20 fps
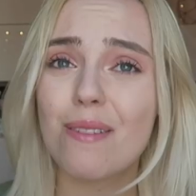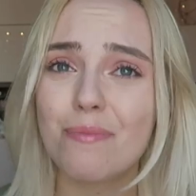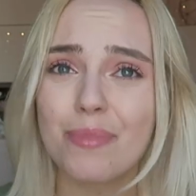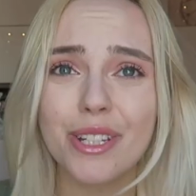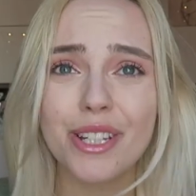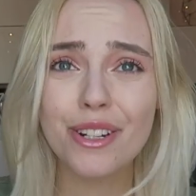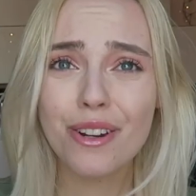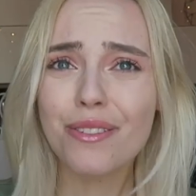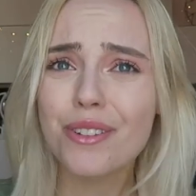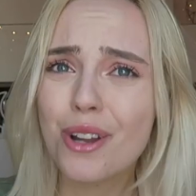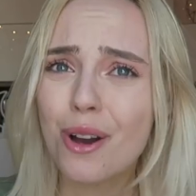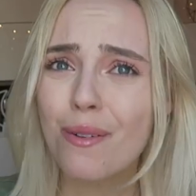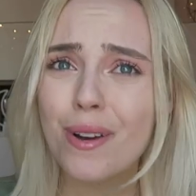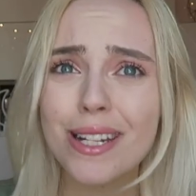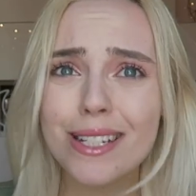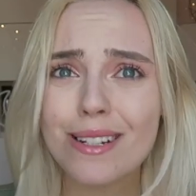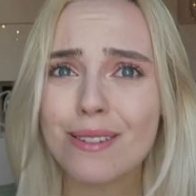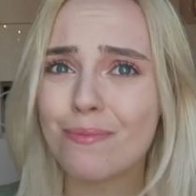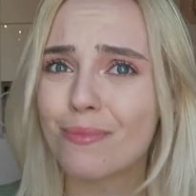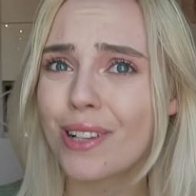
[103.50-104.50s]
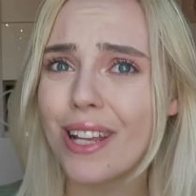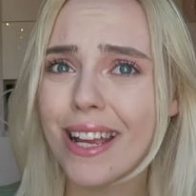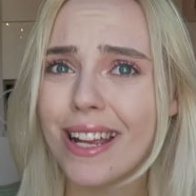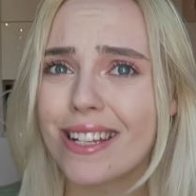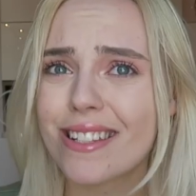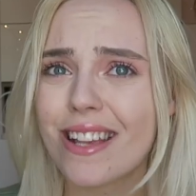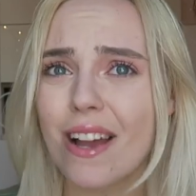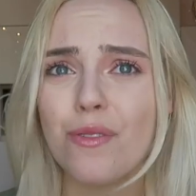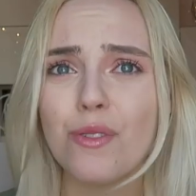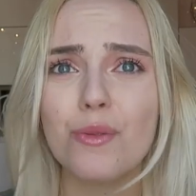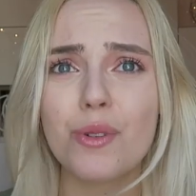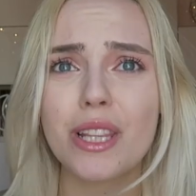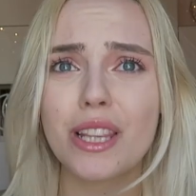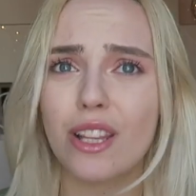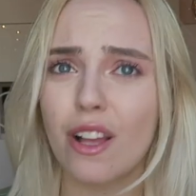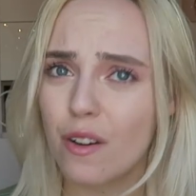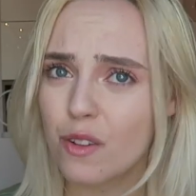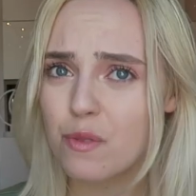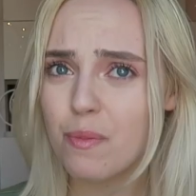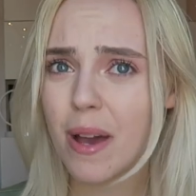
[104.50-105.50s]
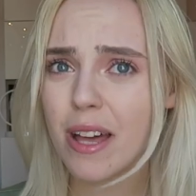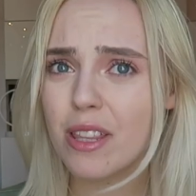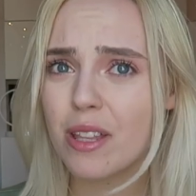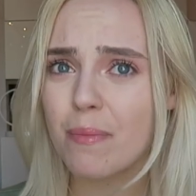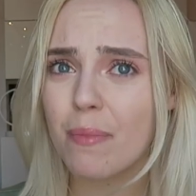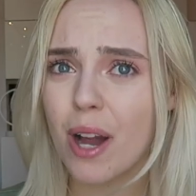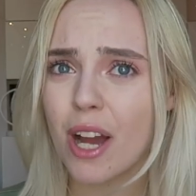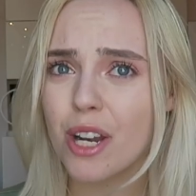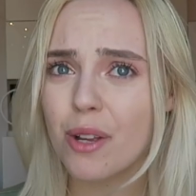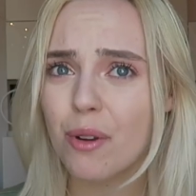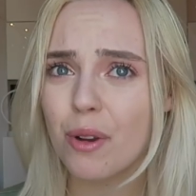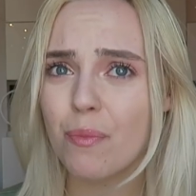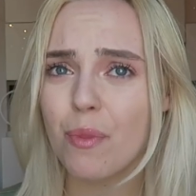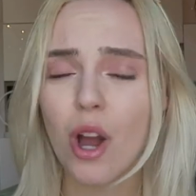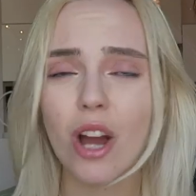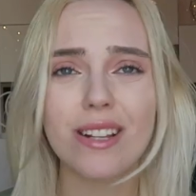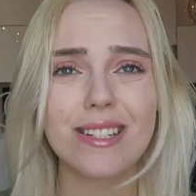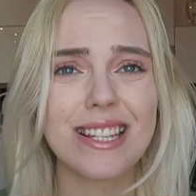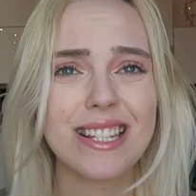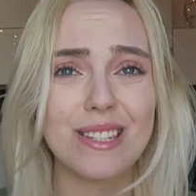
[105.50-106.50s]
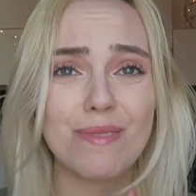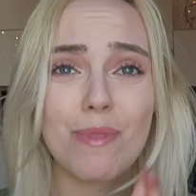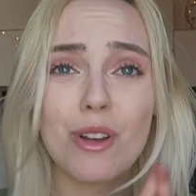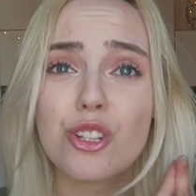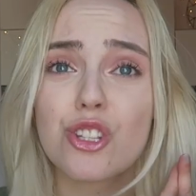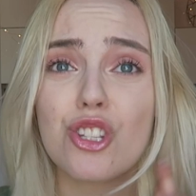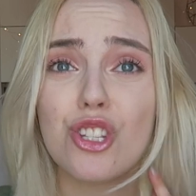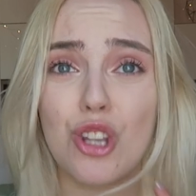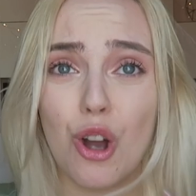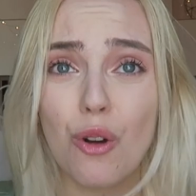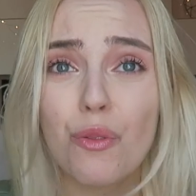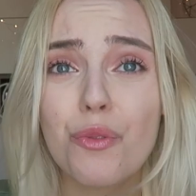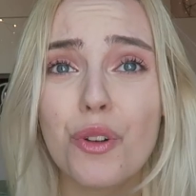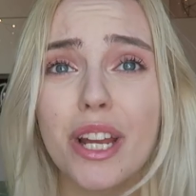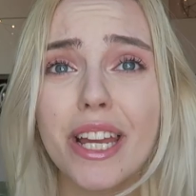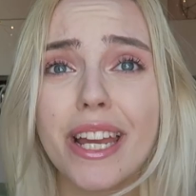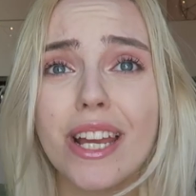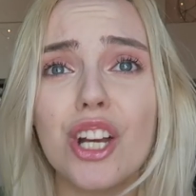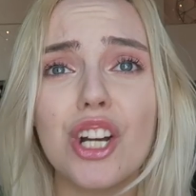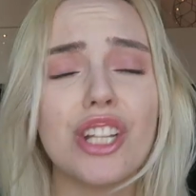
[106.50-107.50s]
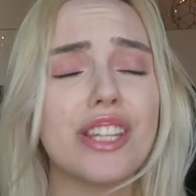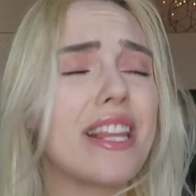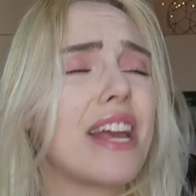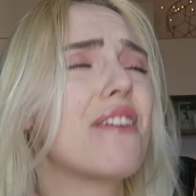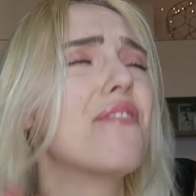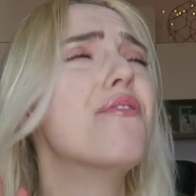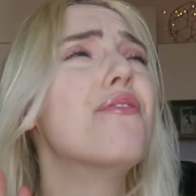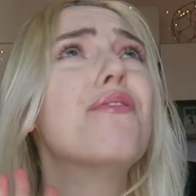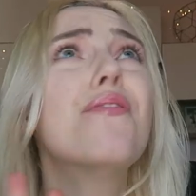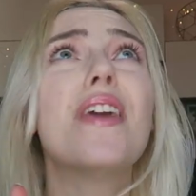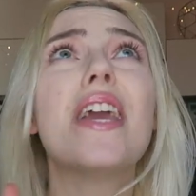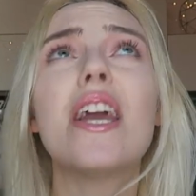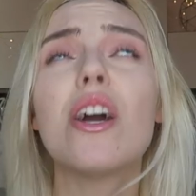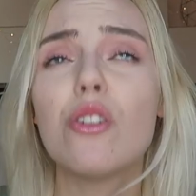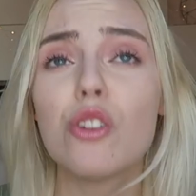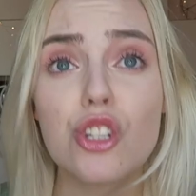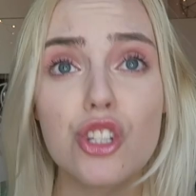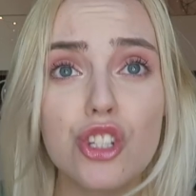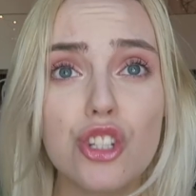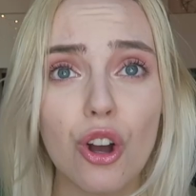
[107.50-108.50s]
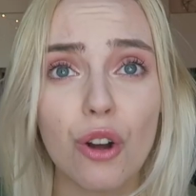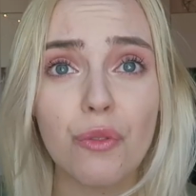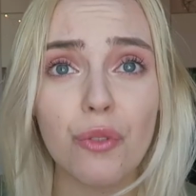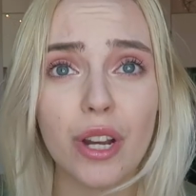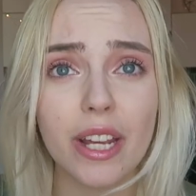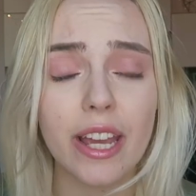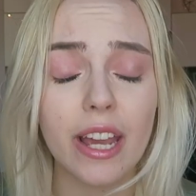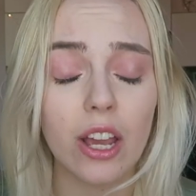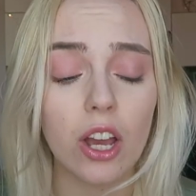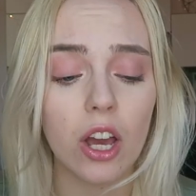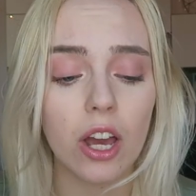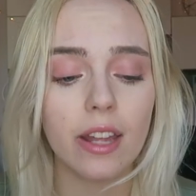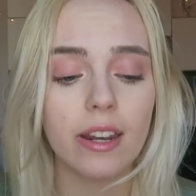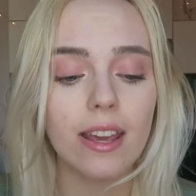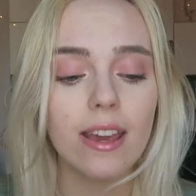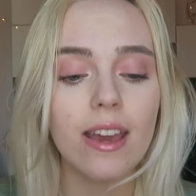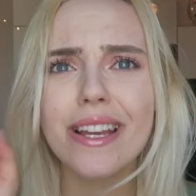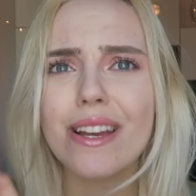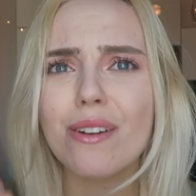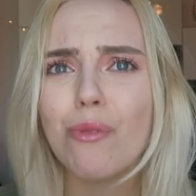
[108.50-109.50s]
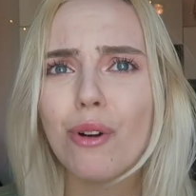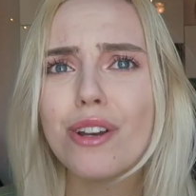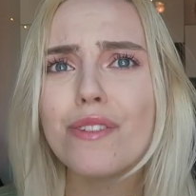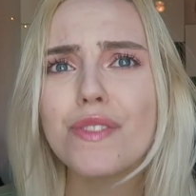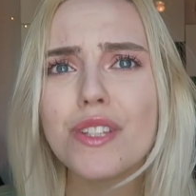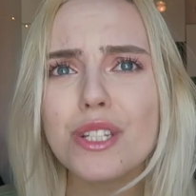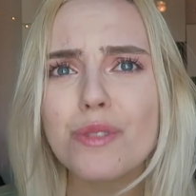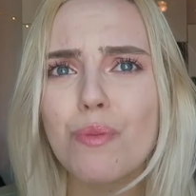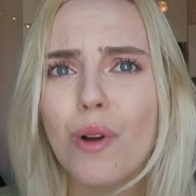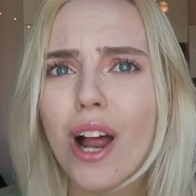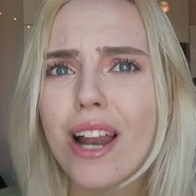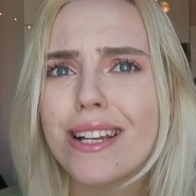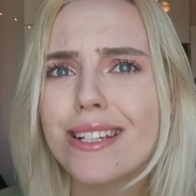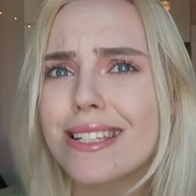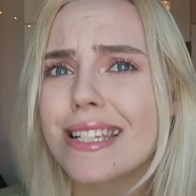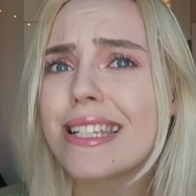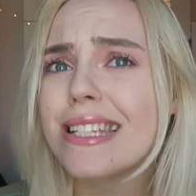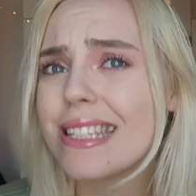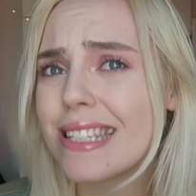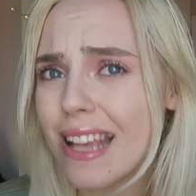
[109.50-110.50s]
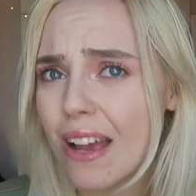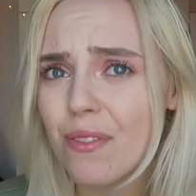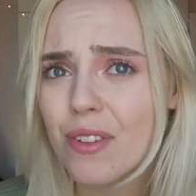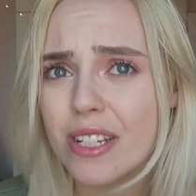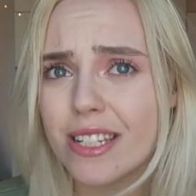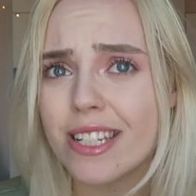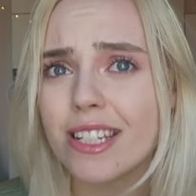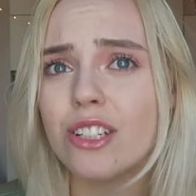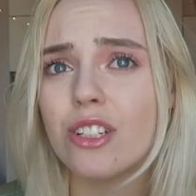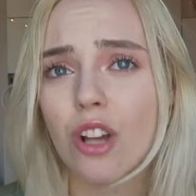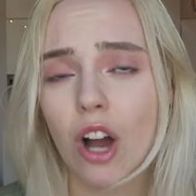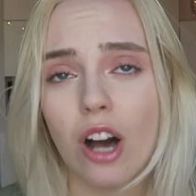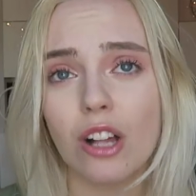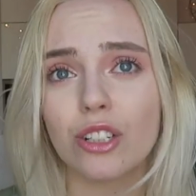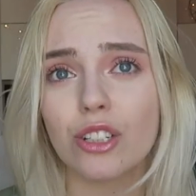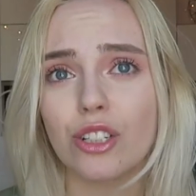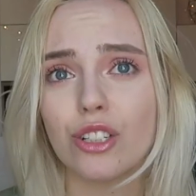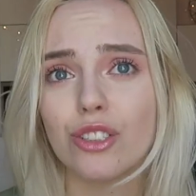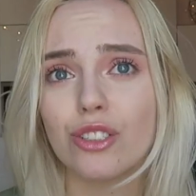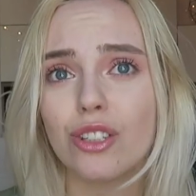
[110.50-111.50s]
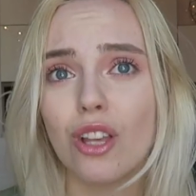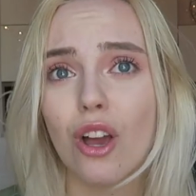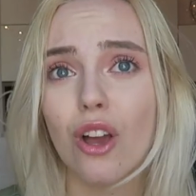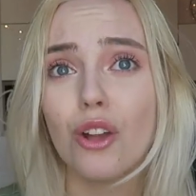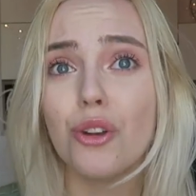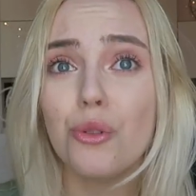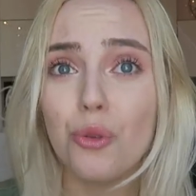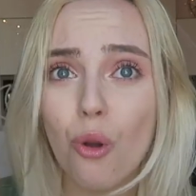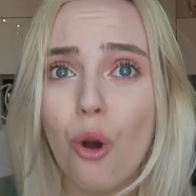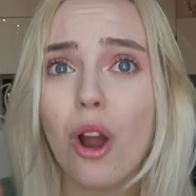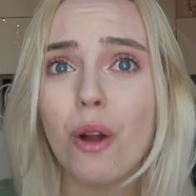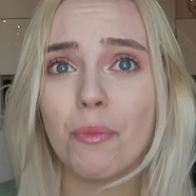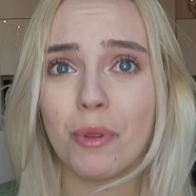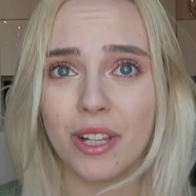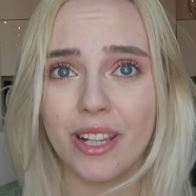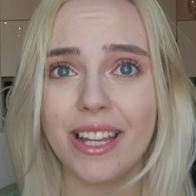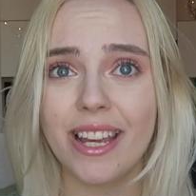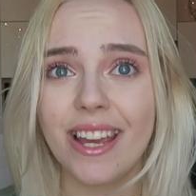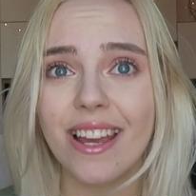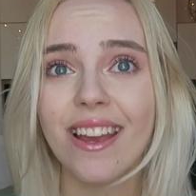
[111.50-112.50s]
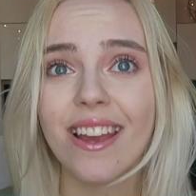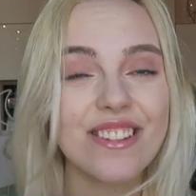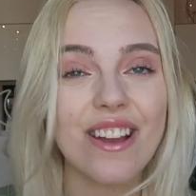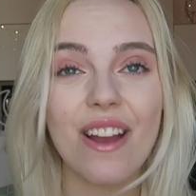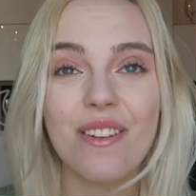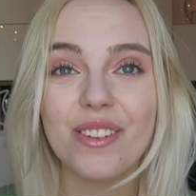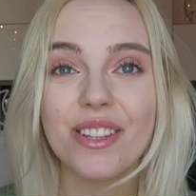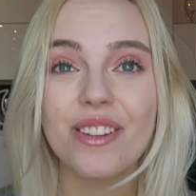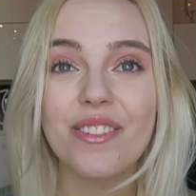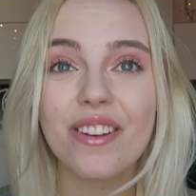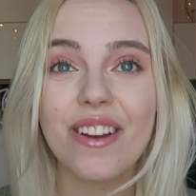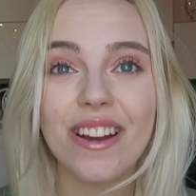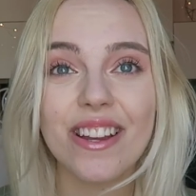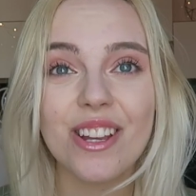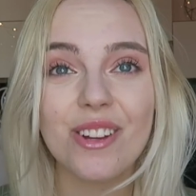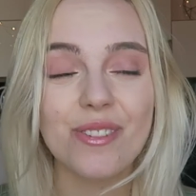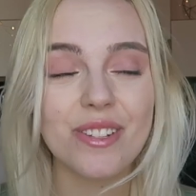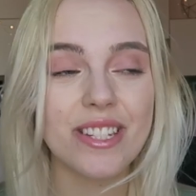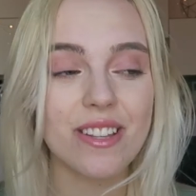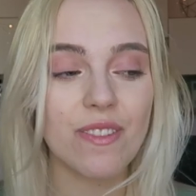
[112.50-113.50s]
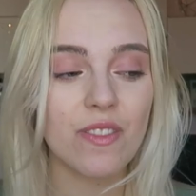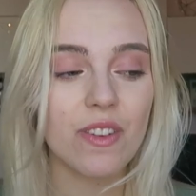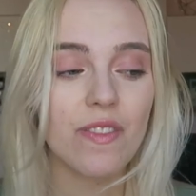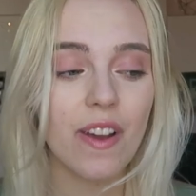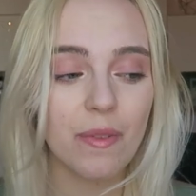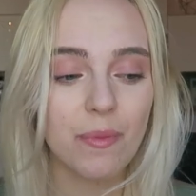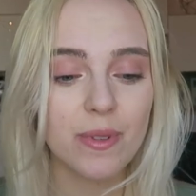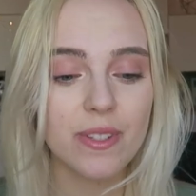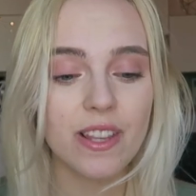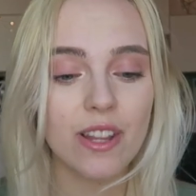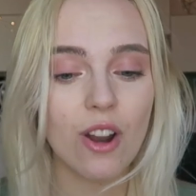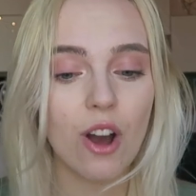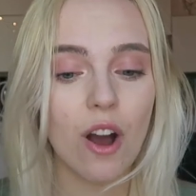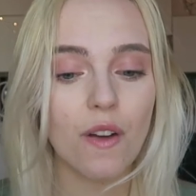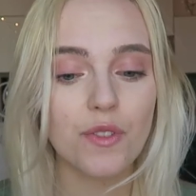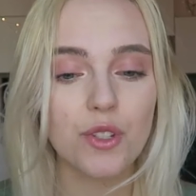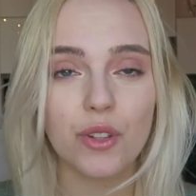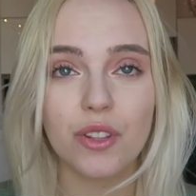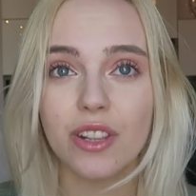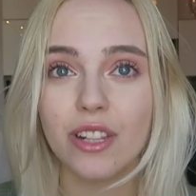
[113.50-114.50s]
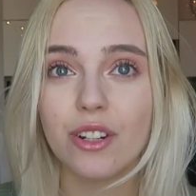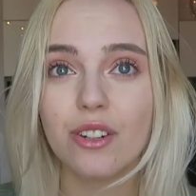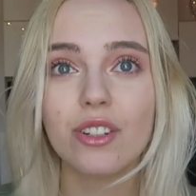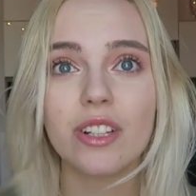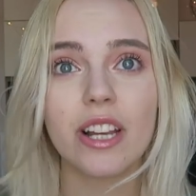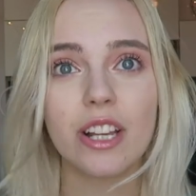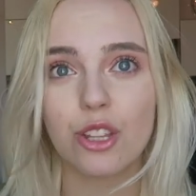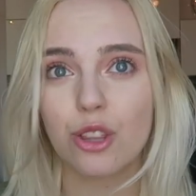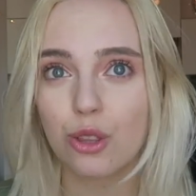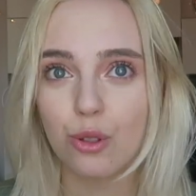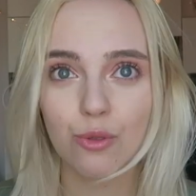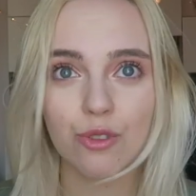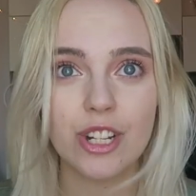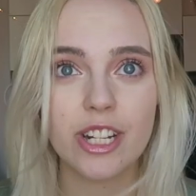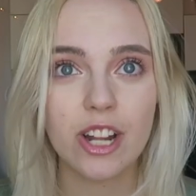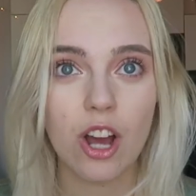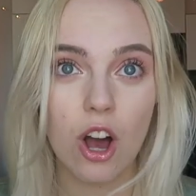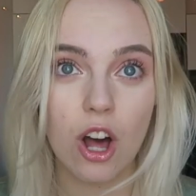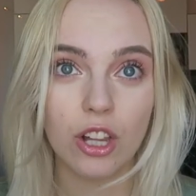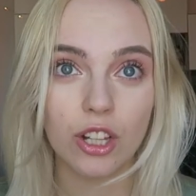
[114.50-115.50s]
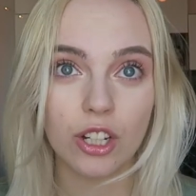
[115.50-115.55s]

But you know, no one complains. Everyone loves Bath and Body Works products. They smell so freaking good. They feel so freaking good. One of these products is $17 normally. So everything we got here was 75% off, so literally like $3.